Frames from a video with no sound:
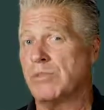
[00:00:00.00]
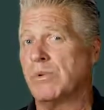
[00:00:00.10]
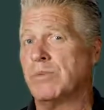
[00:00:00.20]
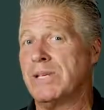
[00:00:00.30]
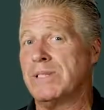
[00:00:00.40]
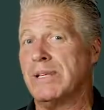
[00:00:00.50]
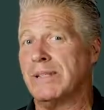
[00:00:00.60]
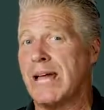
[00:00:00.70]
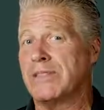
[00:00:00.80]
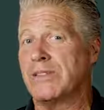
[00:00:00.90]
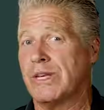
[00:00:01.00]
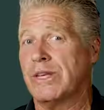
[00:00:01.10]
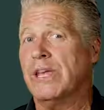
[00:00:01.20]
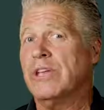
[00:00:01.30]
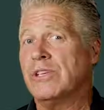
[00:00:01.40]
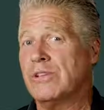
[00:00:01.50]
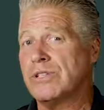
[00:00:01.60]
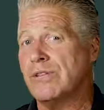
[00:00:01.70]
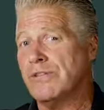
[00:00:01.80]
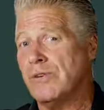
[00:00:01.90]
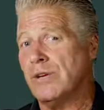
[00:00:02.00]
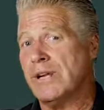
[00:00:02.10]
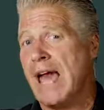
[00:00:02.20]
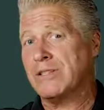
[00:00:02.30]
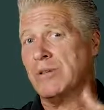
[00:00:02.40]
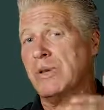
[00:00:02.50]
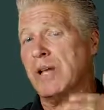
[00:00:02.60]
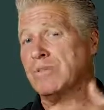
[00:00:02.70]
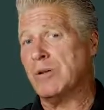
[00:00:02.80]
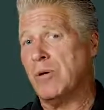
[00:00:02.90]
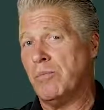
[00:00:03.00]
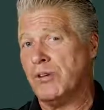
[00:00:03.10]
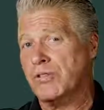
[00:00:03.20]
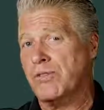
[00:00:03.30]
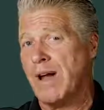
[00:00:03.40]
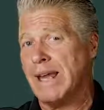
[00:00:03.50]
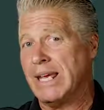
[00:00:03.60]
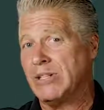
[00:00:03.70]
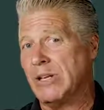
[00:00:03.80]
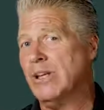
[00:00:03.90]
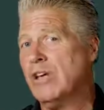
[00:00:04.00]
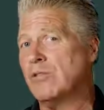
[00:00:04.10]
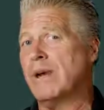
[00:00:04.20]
So when we see lecithin used in food, it actually becomes an emulsifying agent.